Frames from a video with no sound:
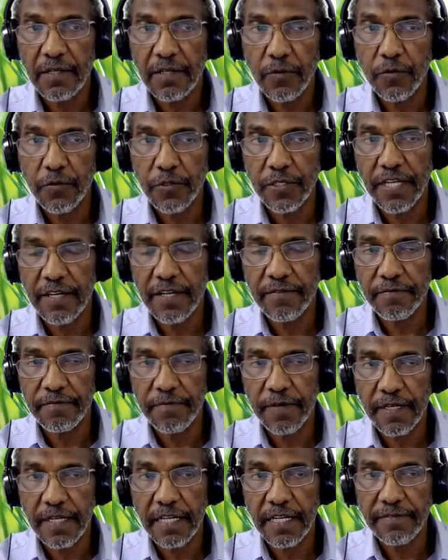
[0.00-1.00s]
we would have
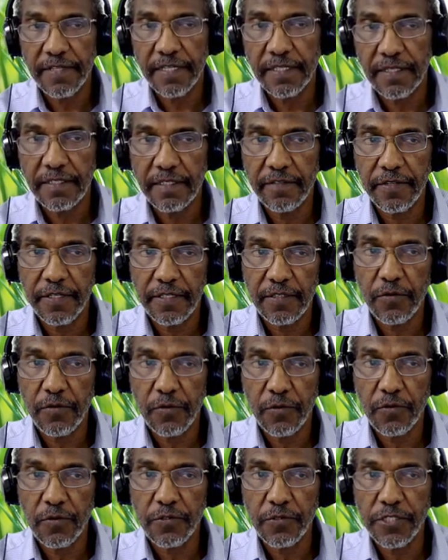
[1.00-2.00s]
arrived at a different
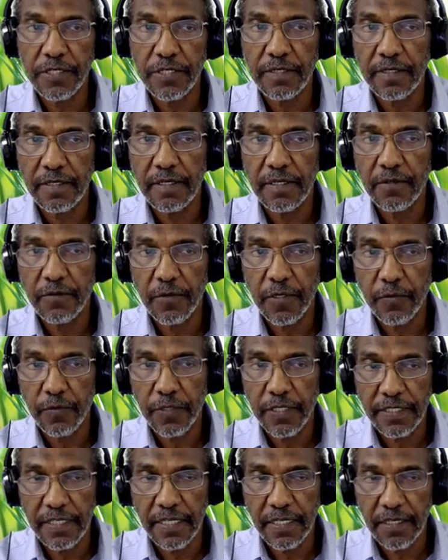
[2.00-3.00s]
conclusion when
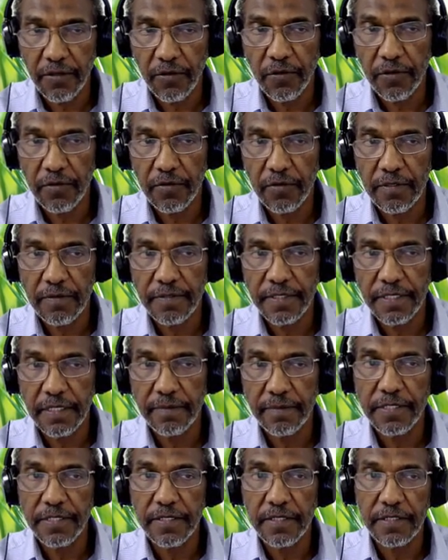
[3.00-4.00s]
we take all
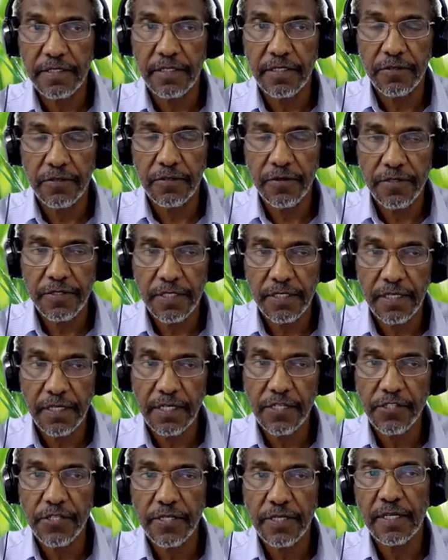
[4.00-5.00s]
three measures into
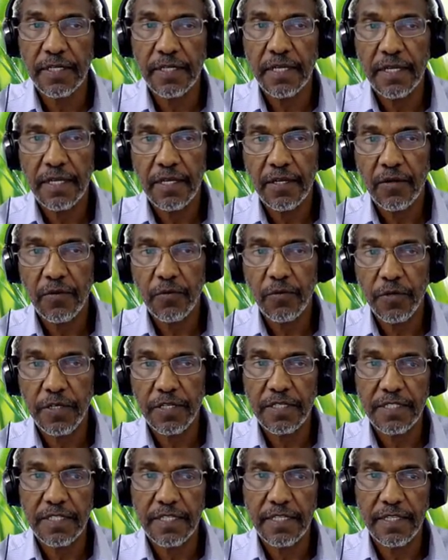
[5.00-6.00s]
consideration,
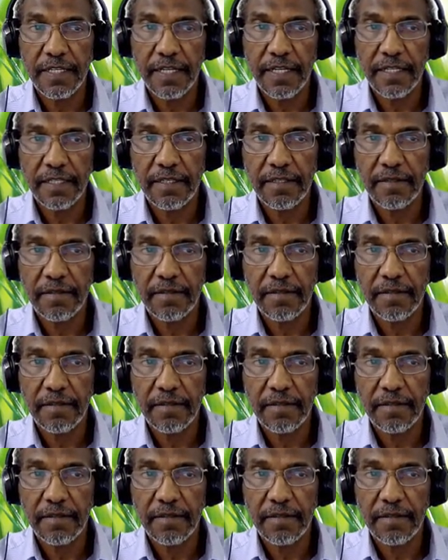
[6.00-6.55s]
we see that